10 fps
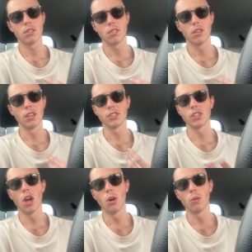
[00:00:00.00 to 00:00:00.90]
to the
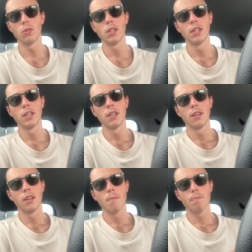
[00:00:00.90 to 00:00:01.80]
soul.
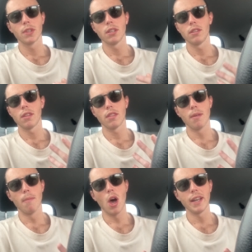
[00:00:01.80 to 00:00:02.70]

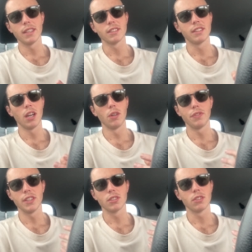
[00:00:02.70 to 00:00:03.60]
The mind
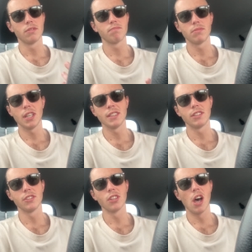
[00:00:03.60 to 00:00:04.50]
itself is is
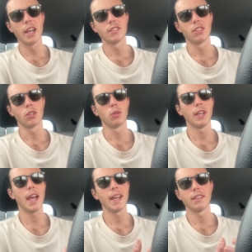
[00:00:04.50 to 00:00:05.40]
designed to
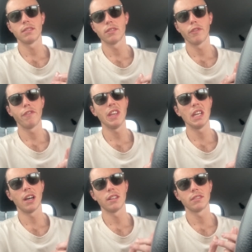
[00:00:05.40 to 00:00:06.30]
create
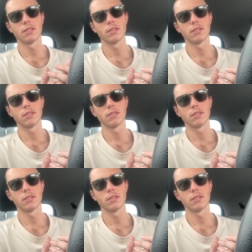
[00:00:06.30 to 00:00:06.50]
fear,